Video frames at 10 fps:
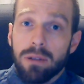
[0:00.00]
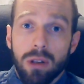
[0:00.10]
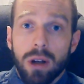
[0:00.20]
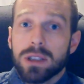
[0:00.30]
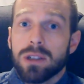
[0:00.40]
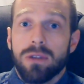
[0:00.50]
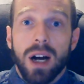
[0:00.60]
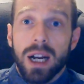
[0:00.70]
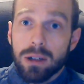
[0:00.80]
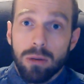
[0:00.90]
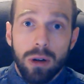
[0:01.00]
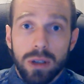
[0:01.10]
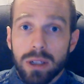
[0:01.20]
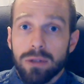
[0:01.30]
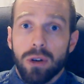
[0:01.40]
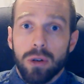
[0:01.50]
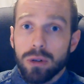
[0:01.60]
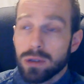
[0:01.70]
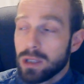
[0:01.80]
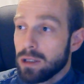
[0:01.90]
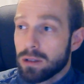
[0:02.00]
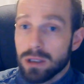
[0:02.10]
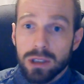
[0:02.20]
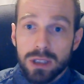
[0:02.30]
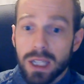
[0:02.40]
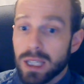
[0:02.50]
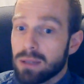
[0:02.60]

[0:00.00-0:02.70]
lots of high quality photos that you can just like